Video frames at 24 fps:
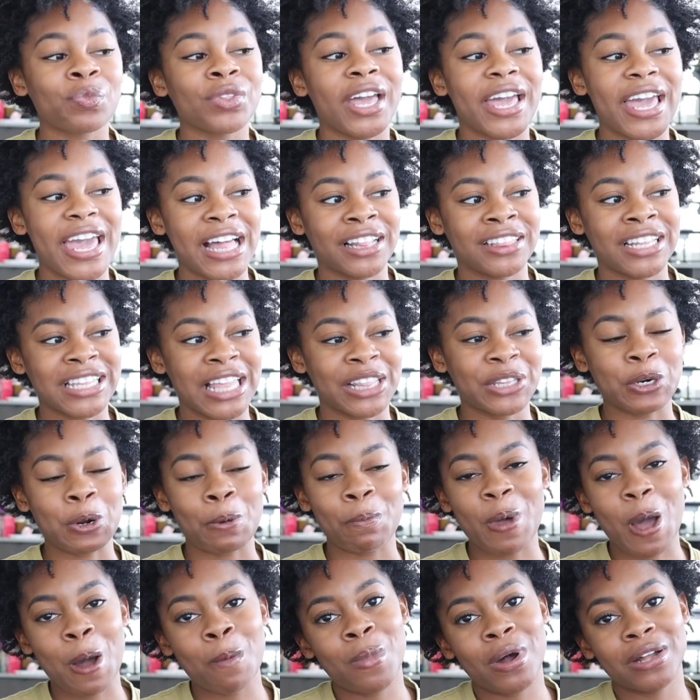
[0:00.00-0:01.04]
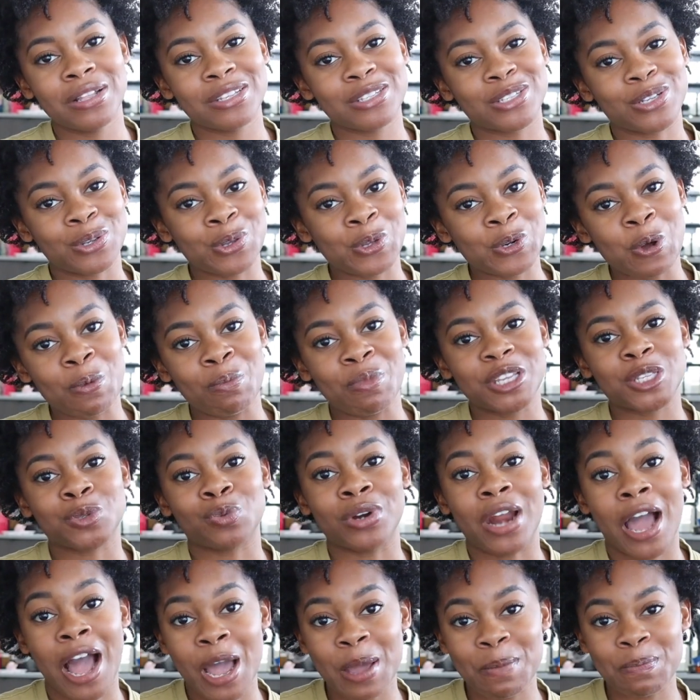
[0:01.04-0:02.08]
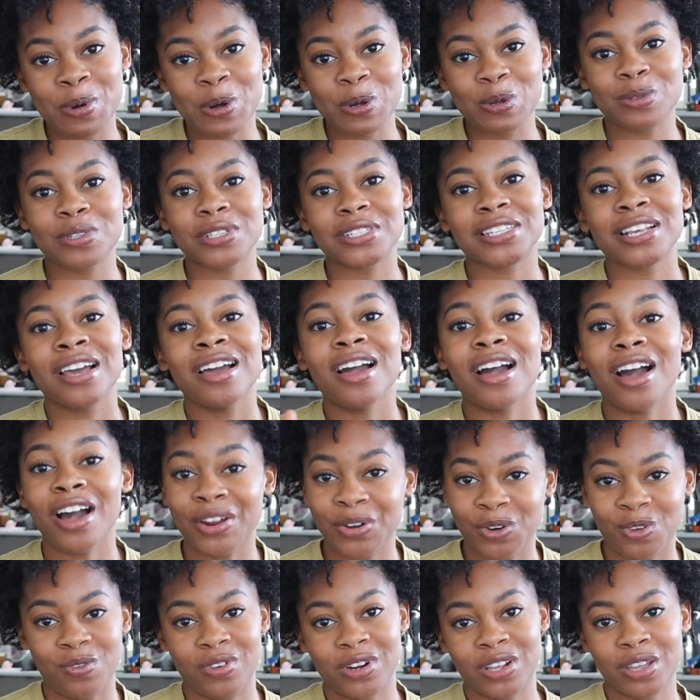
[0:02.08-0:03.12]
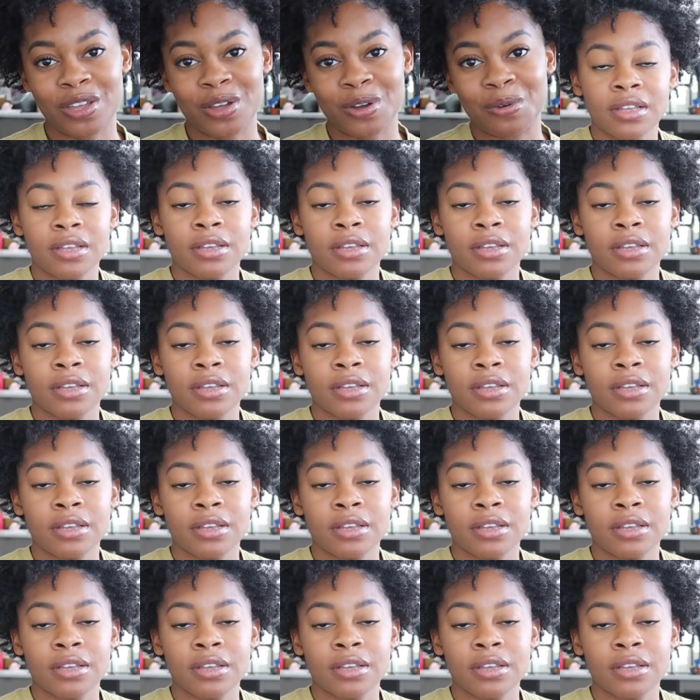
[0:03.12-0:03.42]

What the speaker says: and hit that little bell button so you don't miss when I post a new video.